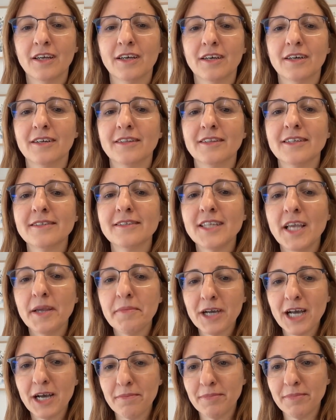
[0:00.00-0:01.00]
the
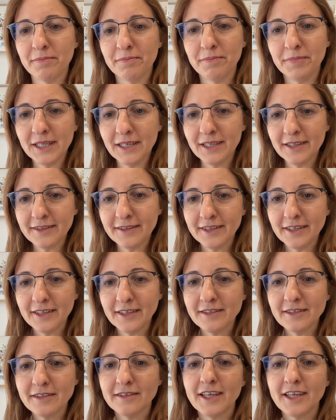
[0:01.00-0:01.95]
same capabilities.